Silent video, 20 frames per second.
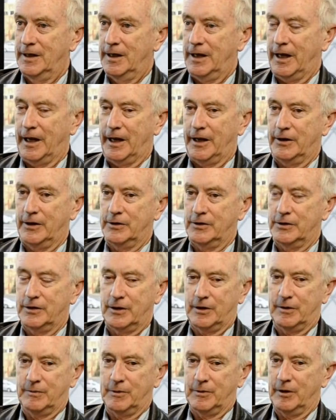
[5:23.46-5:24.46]
And
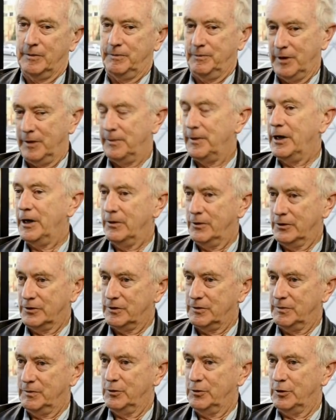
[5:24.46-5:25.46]
my
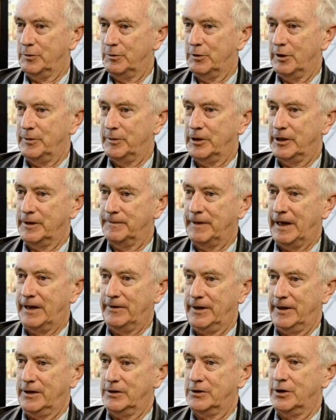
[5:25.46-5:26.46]
parents had bought a property
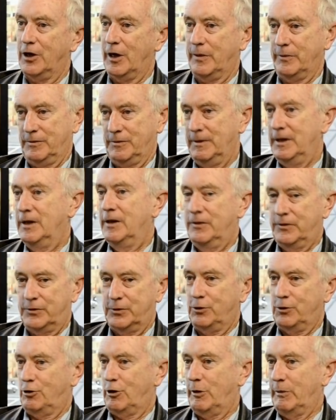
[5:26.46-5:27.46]
at that time
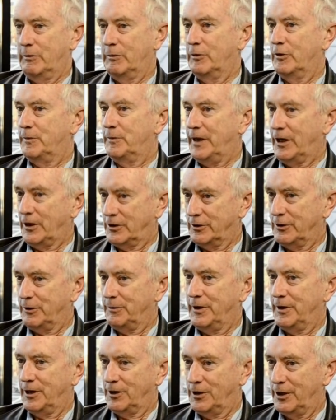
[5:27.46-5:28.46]
through the Commonwealth Bank, so
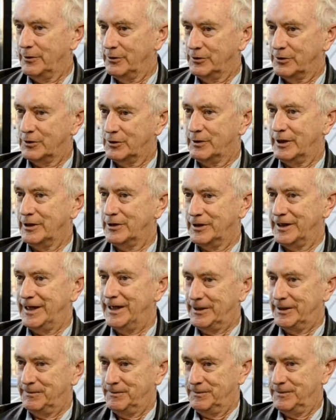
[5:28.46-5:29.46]
they're paying low interest rates
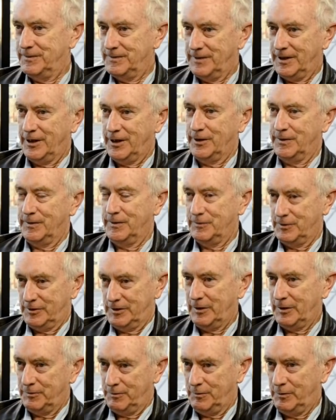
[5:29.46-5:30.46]
again.
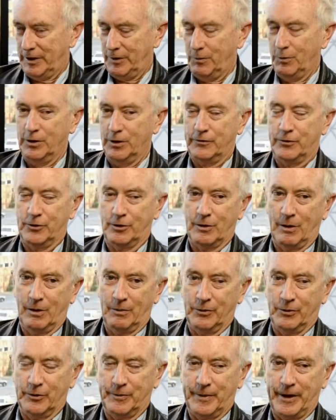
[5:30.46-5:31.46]
They work for the
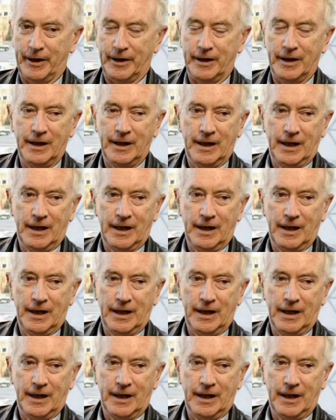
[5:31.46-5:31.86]
Commonwealth Bank.